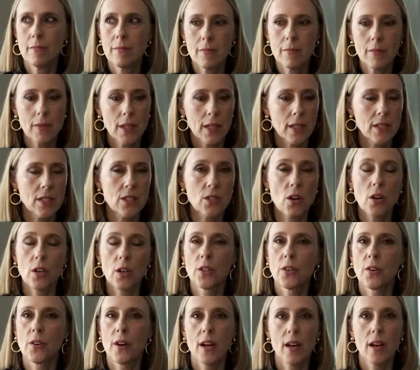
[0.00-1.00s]
like a
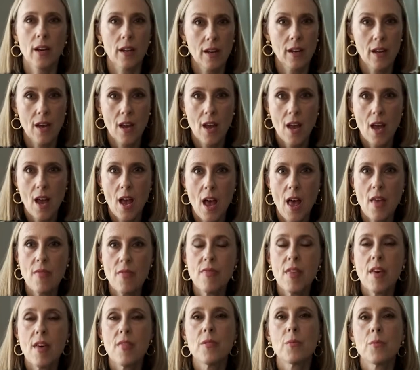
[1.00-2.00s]
dark gray. And
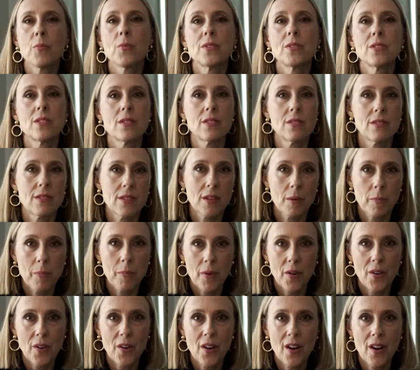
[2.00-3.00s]
then there was a
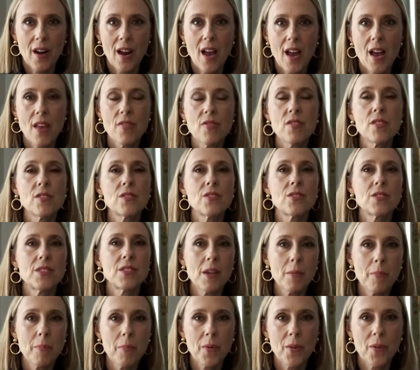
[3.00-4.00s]
zipper, and the
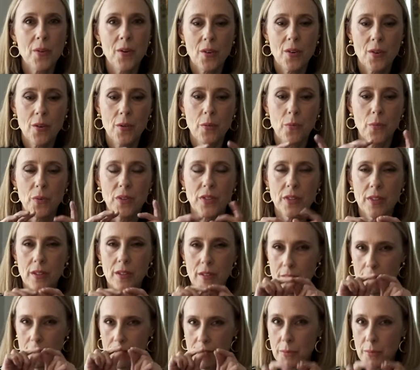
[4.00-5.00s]
zipper with
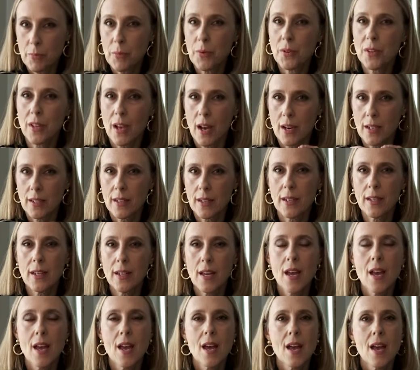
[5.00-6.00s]
the zipper lining,
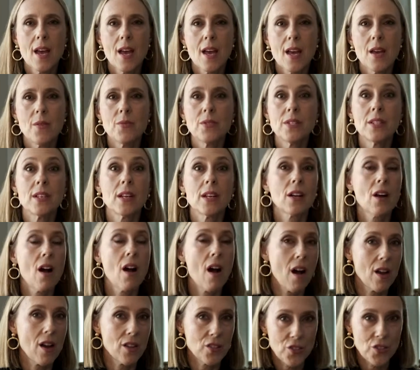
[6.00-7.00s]
it was in a
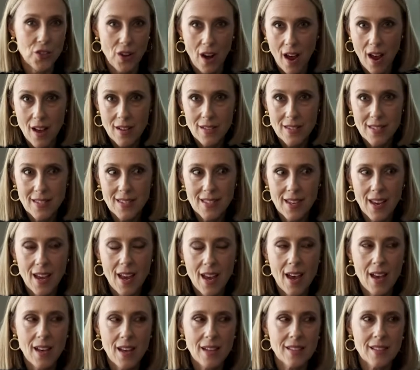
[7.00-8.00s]
contrast.
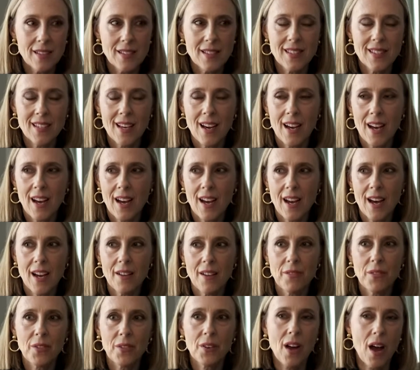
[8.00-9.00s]
And I
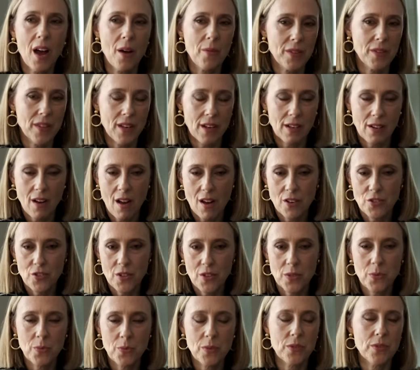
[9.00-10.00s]
forgot what that
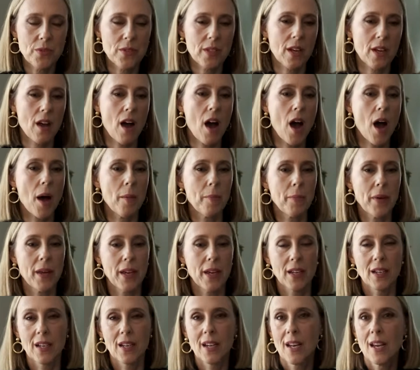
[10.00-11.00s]
contrast was. It was like a hot
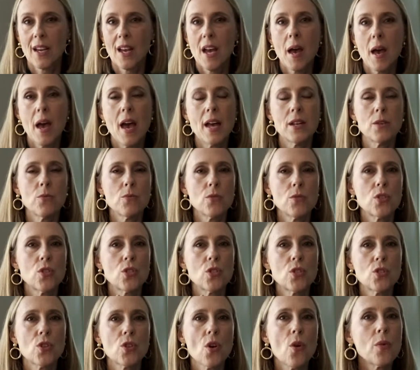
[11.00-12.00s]
pink. And it was
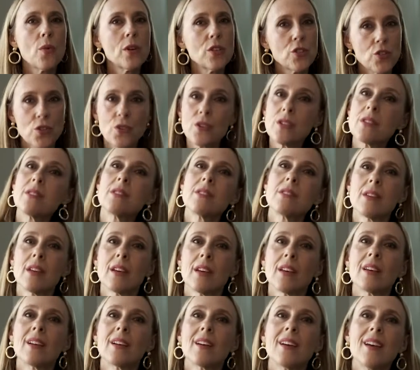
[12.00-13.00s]
so
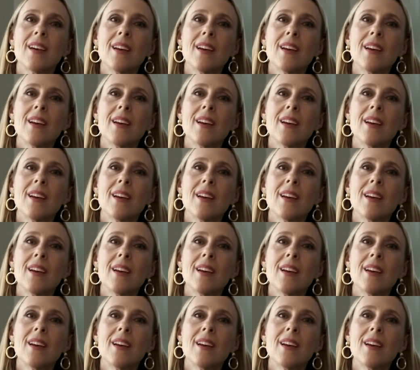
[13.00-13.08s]
interesting,